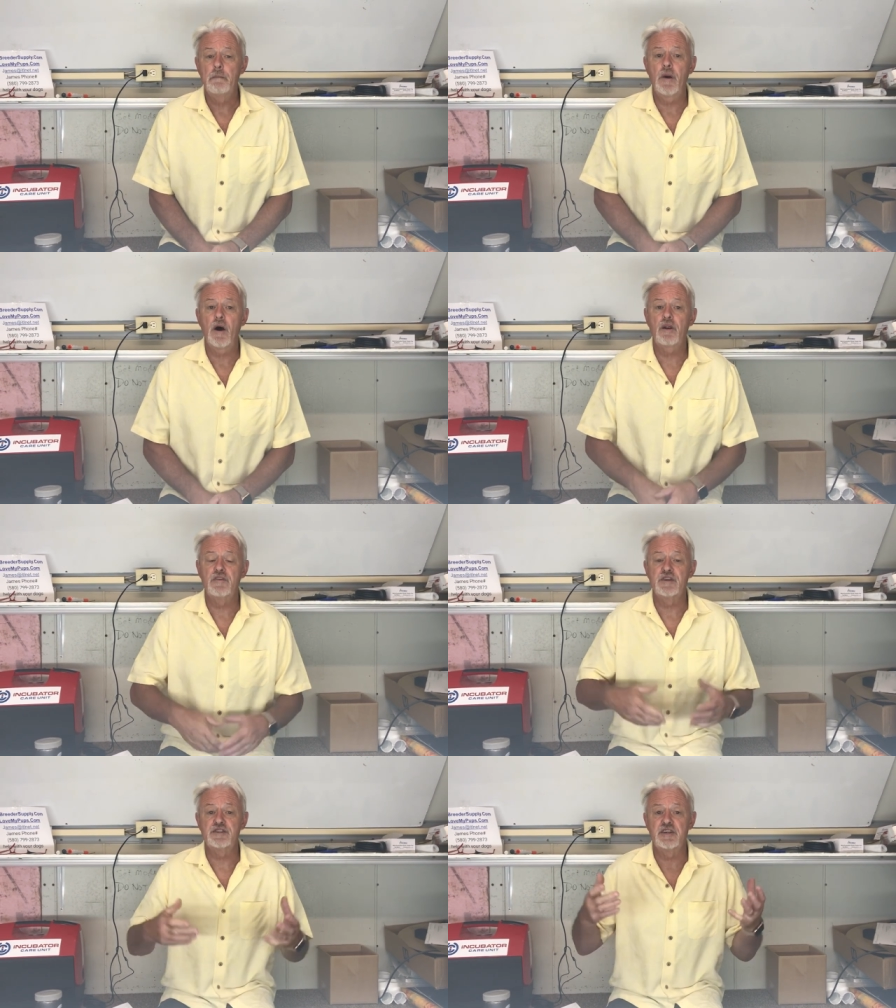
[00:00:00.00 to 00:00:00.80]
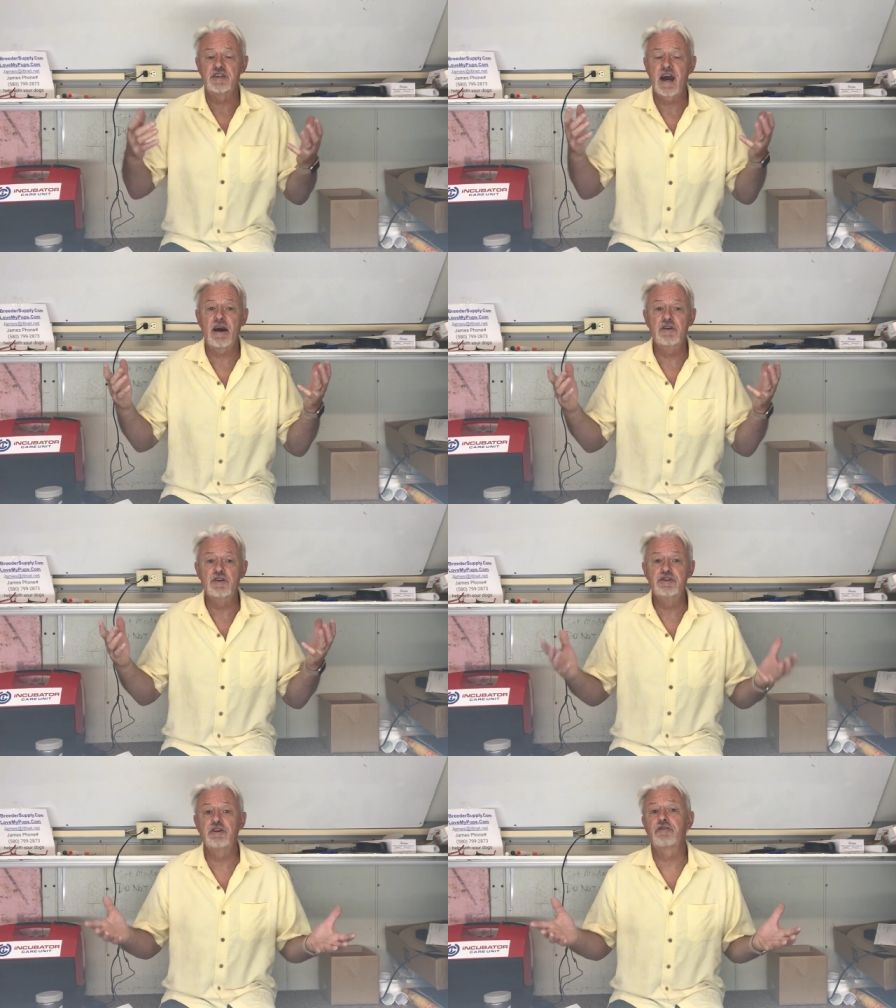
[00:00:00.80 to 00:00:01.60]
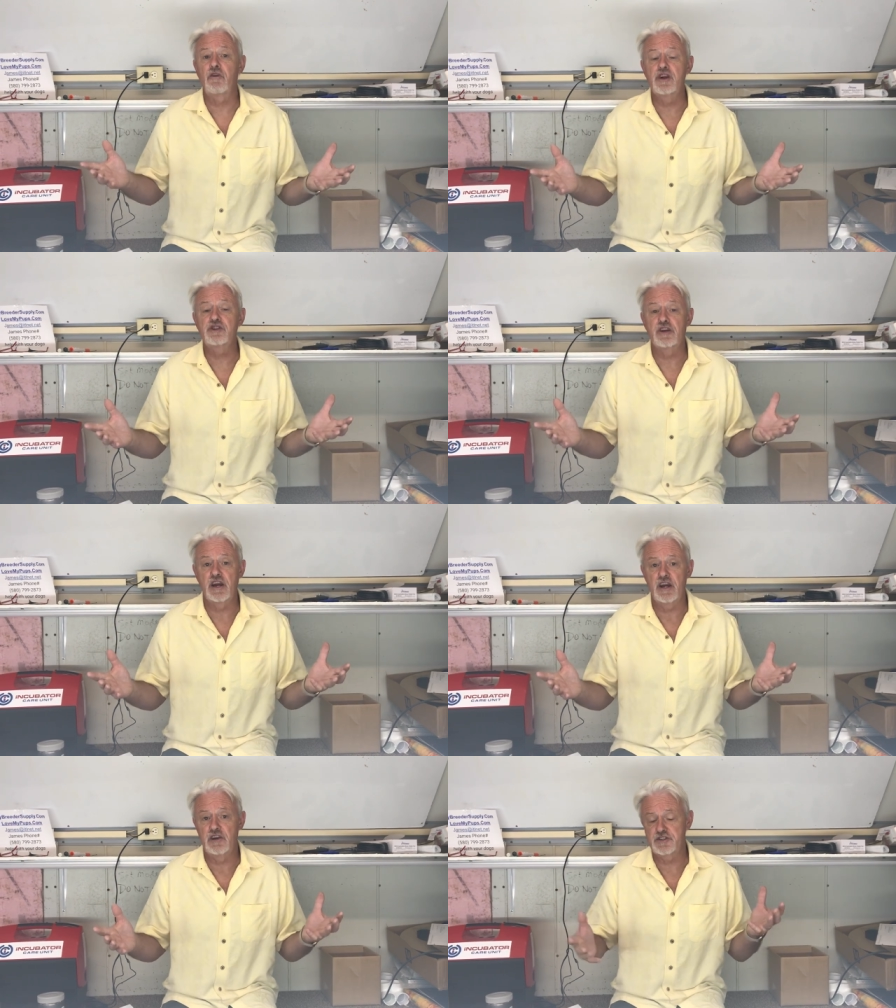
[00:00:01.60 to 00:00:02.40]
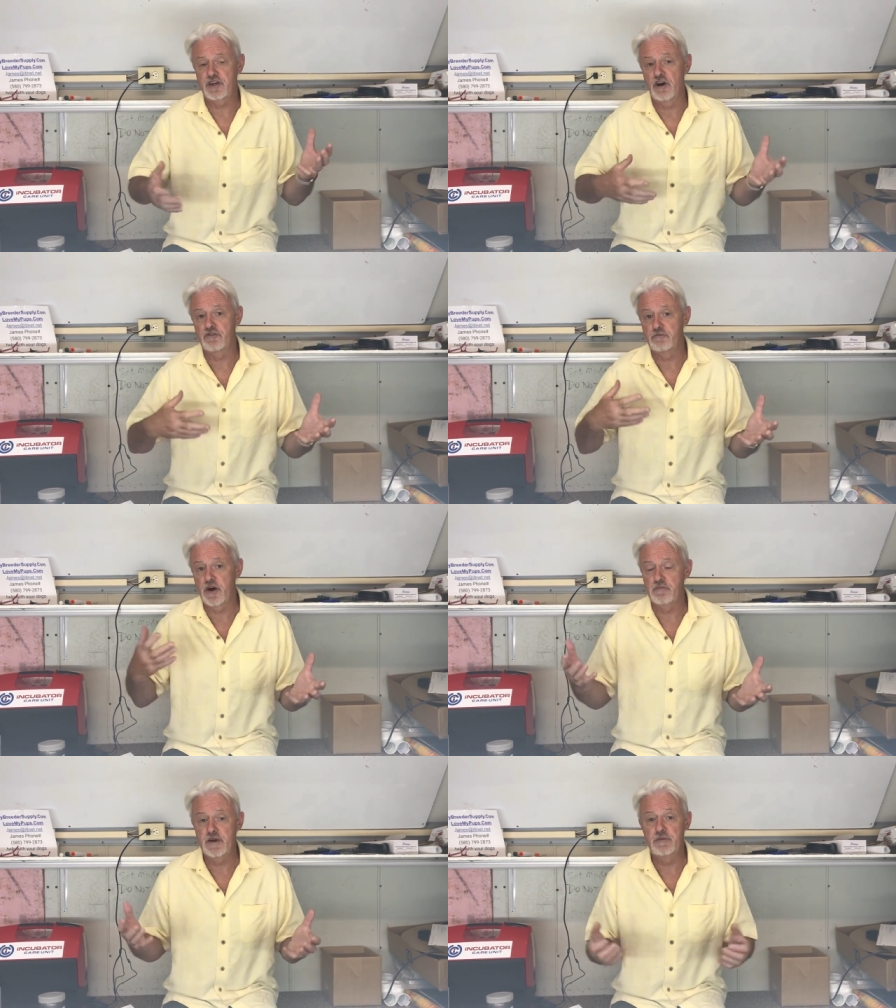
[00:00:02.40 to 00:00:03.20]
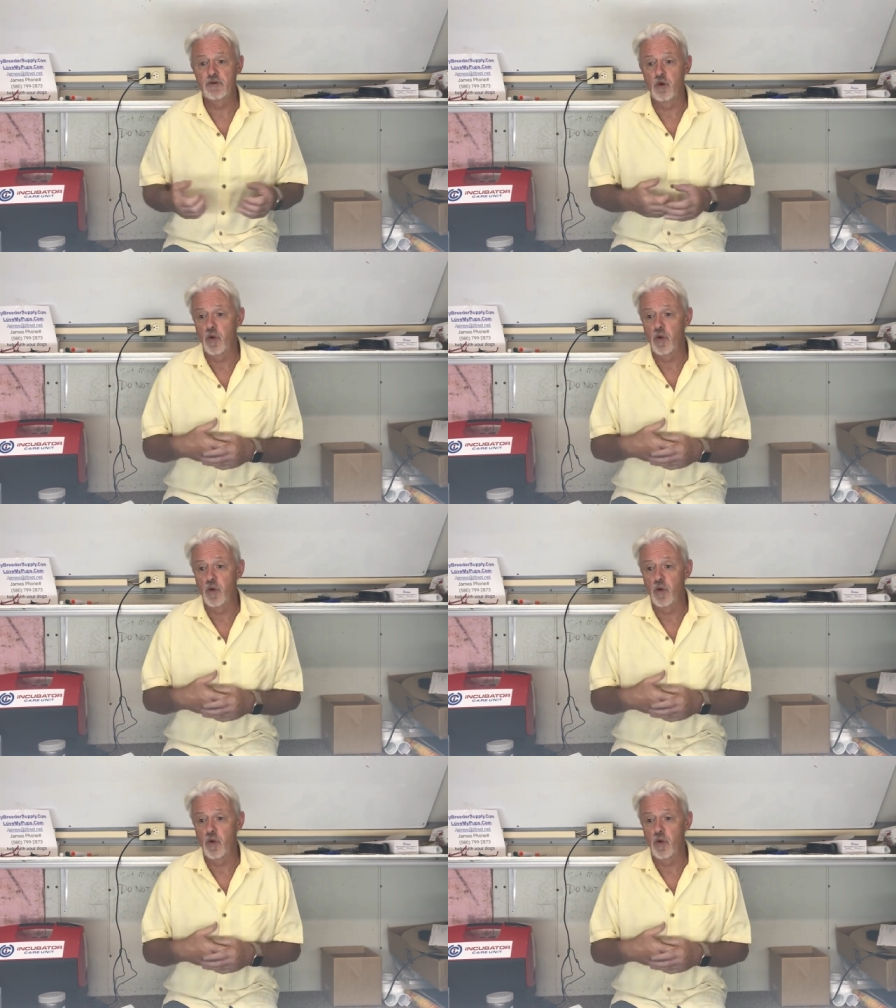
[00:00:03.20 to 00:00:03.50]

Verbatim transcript: part of this is how do you differentiate yourself from other people?